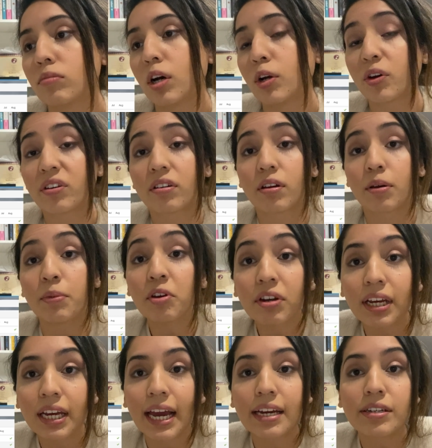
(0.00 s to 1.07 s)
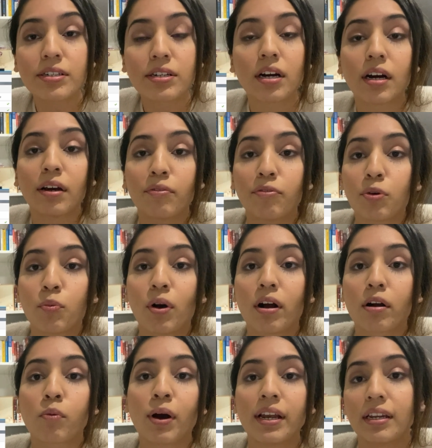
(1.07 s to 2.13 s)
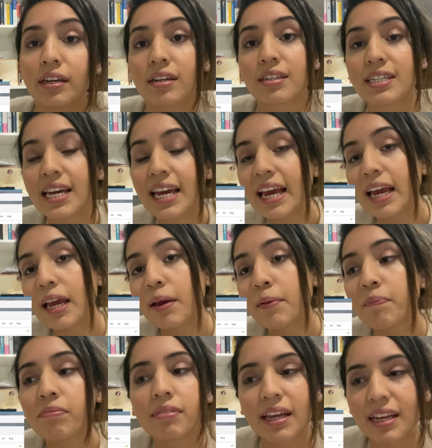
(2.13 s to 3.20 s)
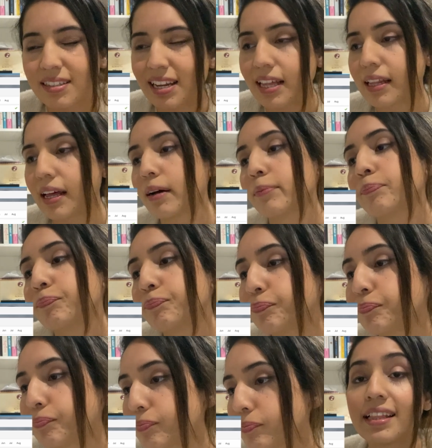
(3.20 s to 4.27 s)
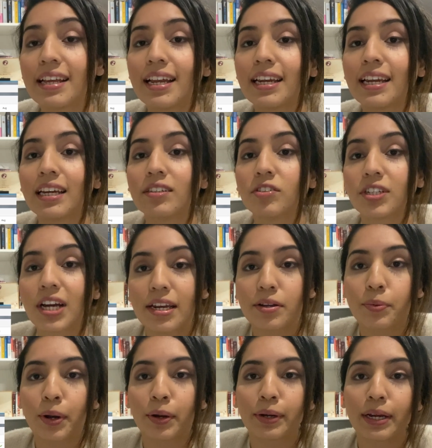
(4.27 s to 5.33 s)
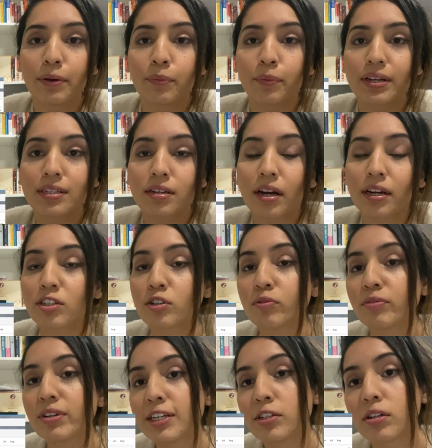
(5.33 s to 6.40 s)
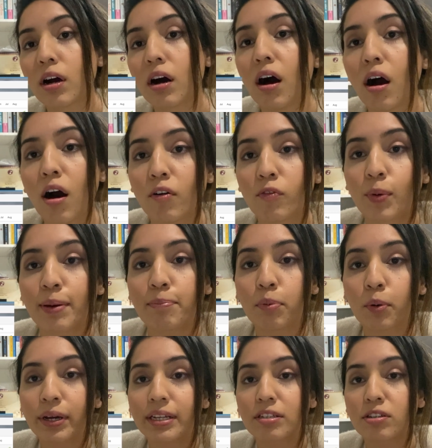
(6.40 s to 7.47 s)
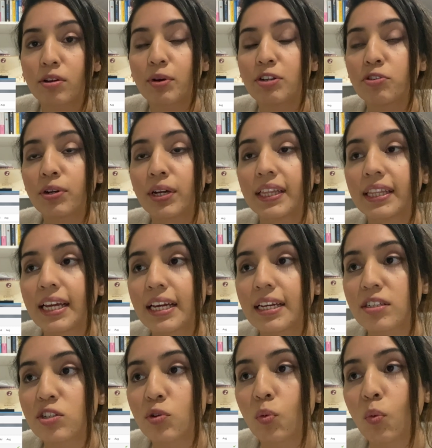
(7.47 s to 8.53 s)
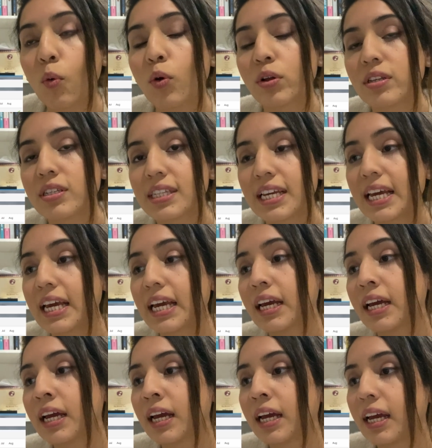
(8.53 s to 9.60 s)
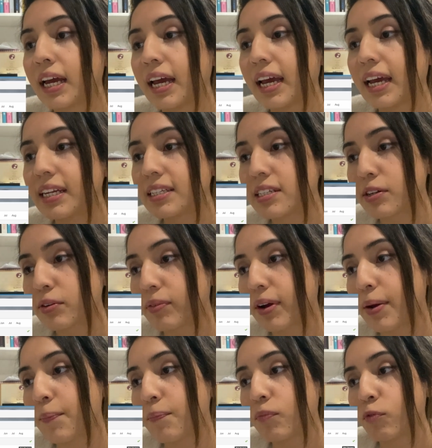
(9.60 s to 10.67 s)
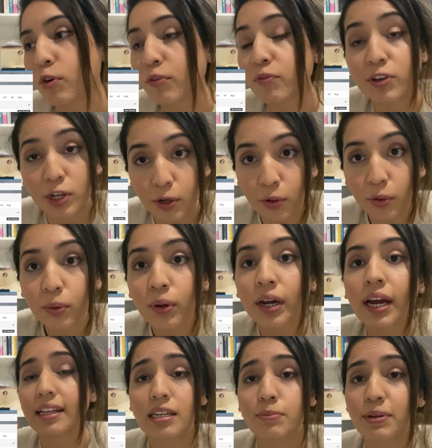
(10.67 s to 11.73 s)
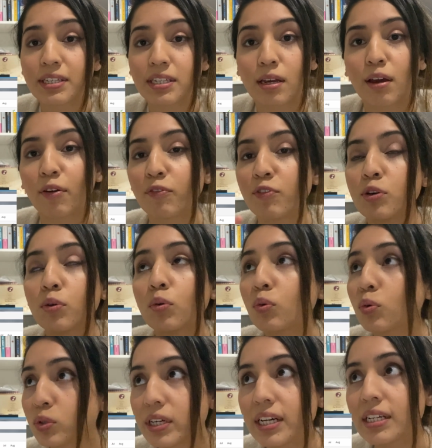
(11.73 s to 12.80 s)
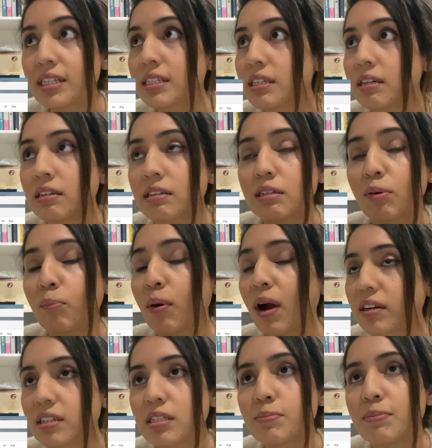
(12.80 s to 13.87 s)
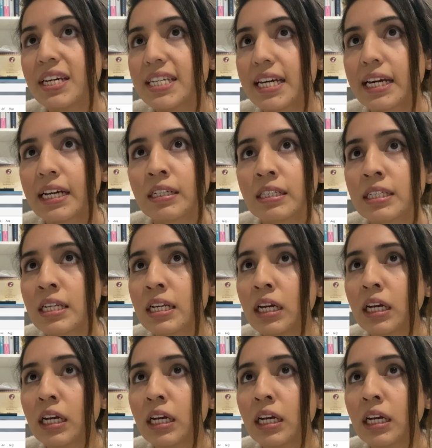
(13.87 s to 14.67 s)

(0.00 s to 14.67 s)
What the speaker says: a good communicator, if you work well in a team, things like that. And then in January, we're starting to reach our halfway point. So we're doing things towards the interim review. And that is basically a few audits, some practice meetings,